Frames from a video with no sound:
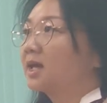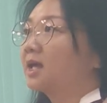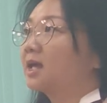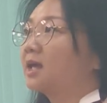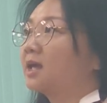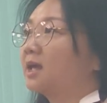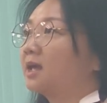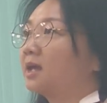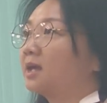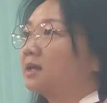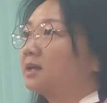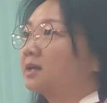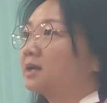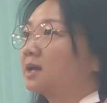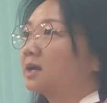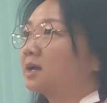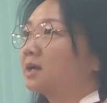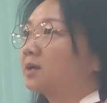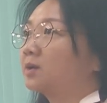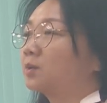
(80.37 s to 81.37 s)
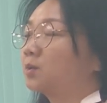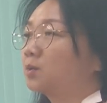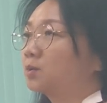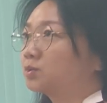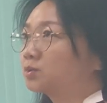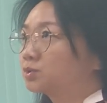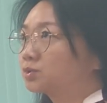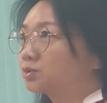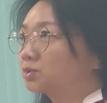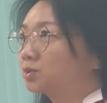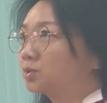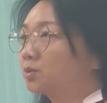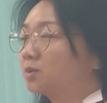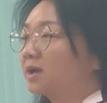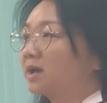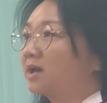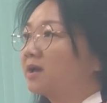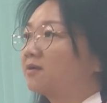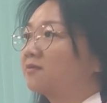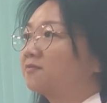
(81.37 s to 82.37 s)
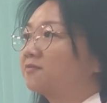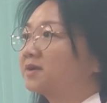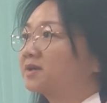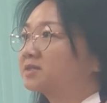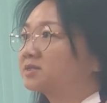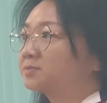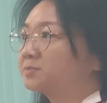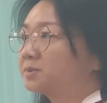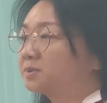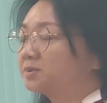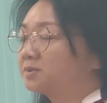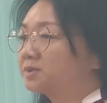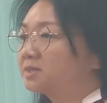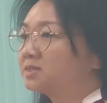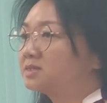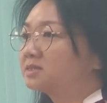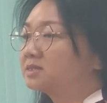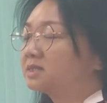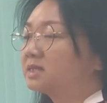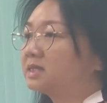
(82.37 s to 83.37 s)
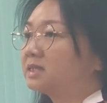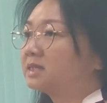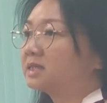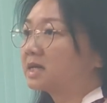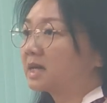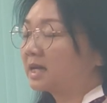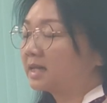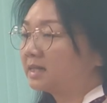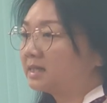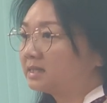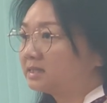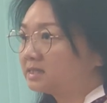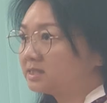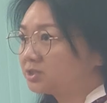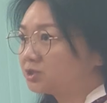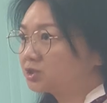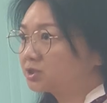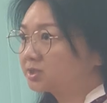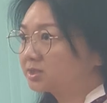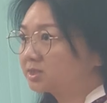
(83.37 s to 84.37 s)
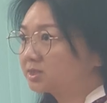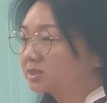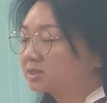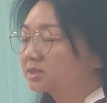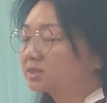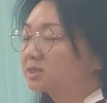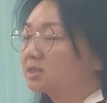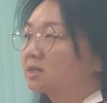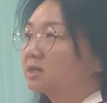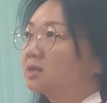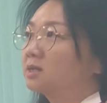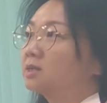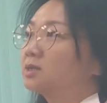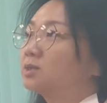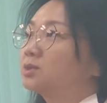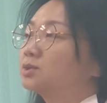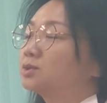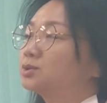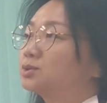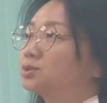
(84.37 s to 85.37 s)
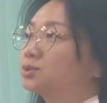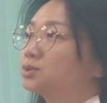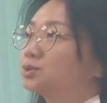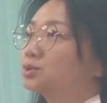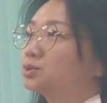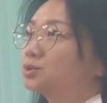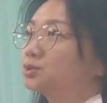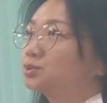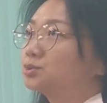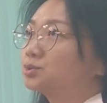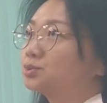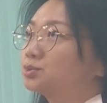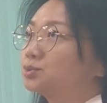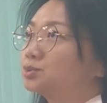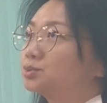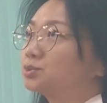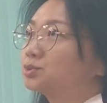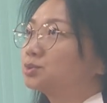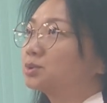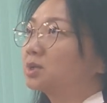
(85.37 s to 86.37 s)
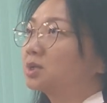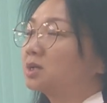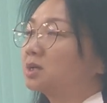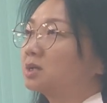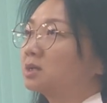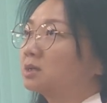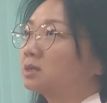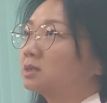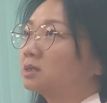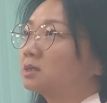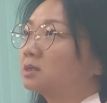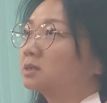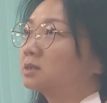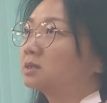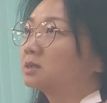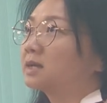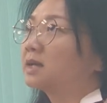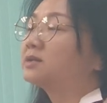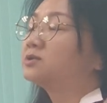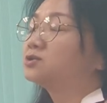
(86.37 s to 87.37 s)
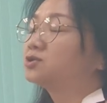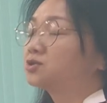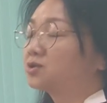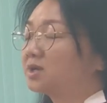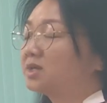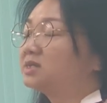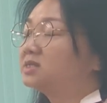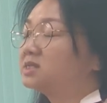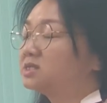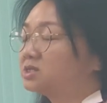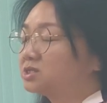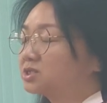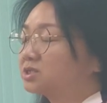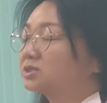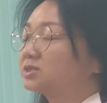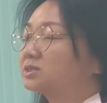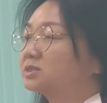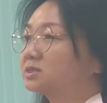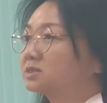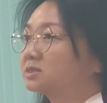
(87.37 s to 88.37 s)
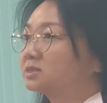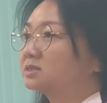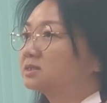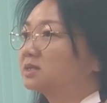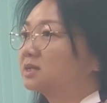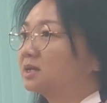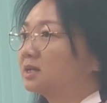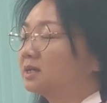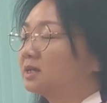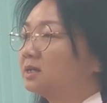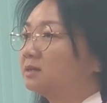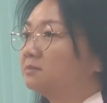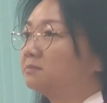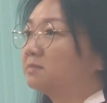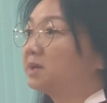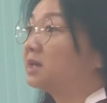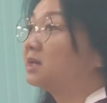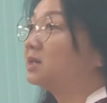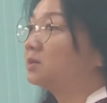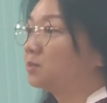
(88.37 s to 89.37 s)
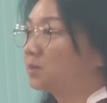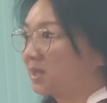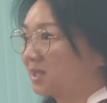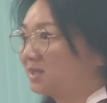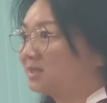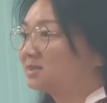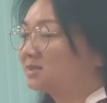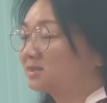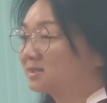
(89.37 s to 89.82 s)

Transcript: And I also have experience in guiding teachers to and train teachers in many ways